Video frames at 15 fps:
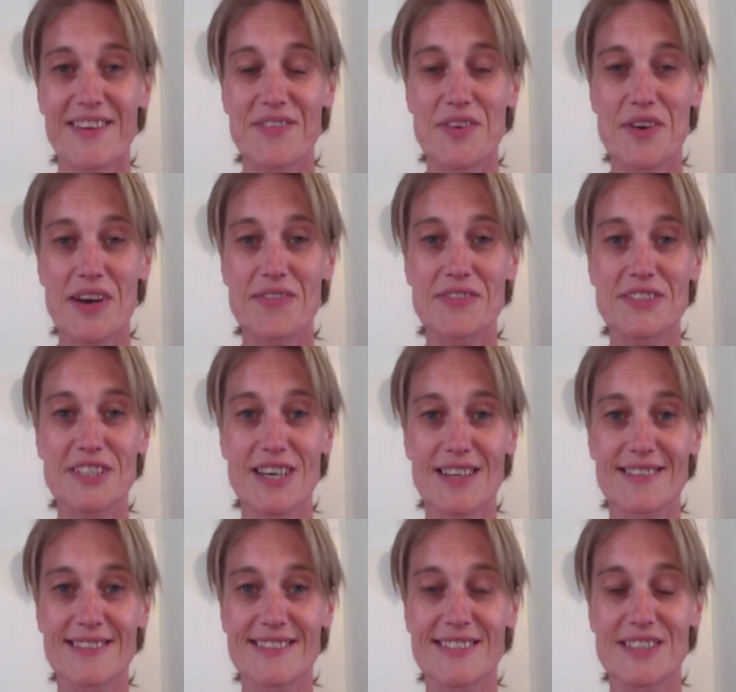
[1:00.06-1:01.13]
if you have a
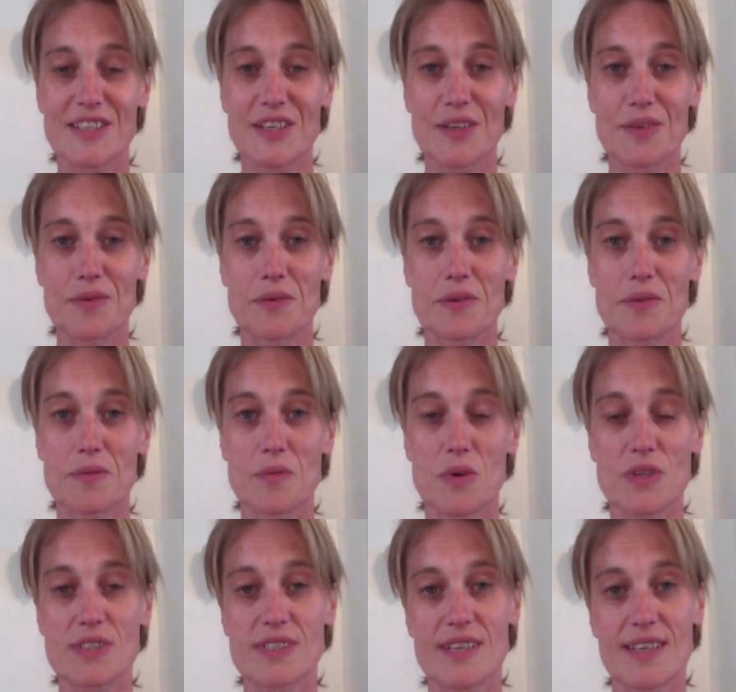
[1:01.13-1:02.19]
chance to
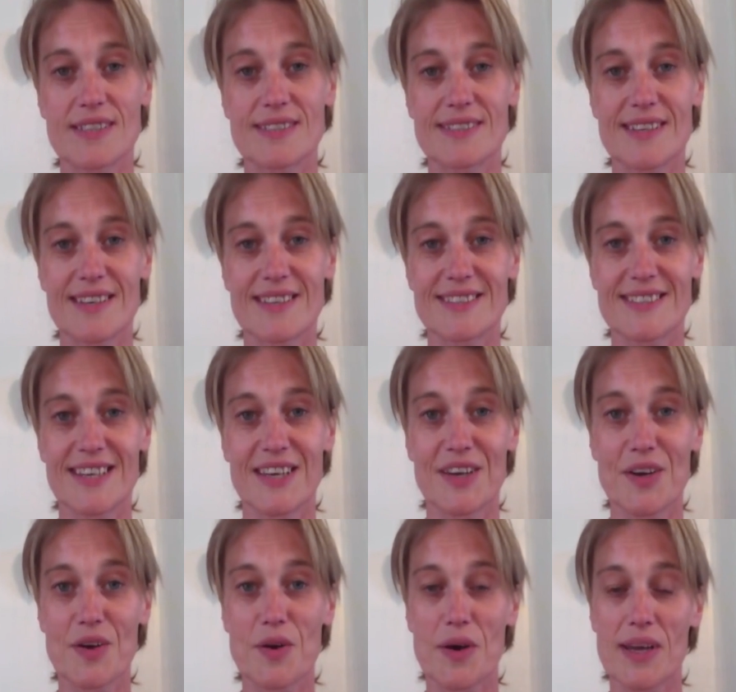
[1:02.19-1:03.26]
watch this at a
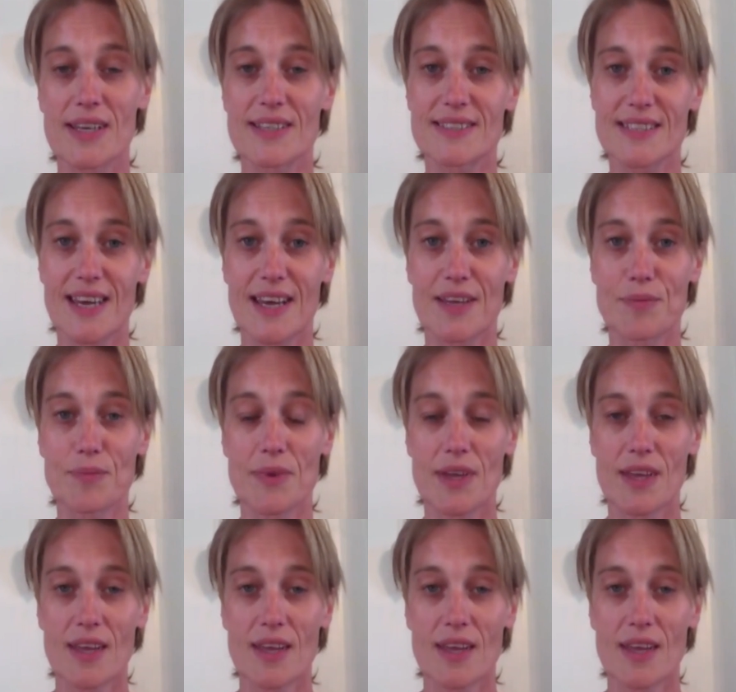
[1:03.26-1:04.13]
quiet time